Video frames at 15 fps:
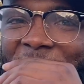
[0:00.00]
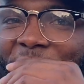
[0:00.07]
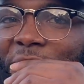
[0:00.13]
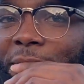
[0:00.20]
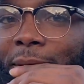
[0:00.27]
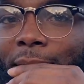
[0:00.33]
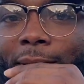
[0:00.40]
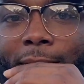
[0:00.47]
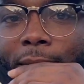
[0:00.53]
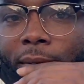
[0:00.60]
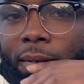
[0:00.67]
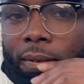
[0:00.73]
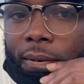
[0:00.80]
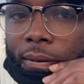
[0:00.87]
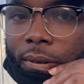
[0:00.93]
I'm gonna say this.
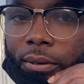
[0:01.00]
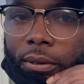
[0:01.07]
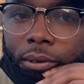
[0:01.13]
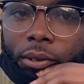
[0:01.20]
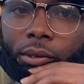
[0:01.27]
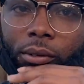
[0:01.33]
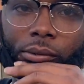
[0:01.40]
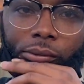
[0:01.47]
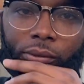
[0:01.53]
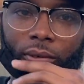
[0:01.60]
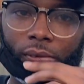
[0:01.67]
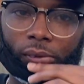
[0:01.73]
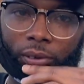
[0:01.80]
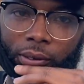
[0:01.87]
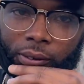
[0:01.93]
I'm gonna go ahead and get it out
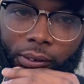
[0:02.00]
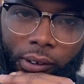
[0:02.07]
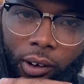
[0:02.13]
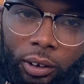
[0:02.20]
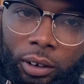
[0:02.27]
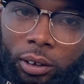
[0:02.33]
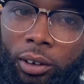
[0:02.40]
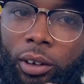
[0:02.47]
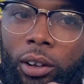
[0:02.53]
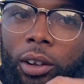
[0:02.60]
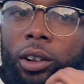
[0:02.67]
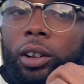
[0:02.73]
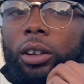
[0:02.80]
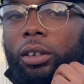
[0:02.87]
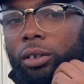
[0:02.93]
there, man, because people,
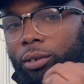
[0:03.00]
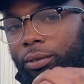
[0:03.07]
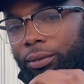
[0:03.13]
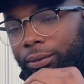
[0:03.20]
they, I'm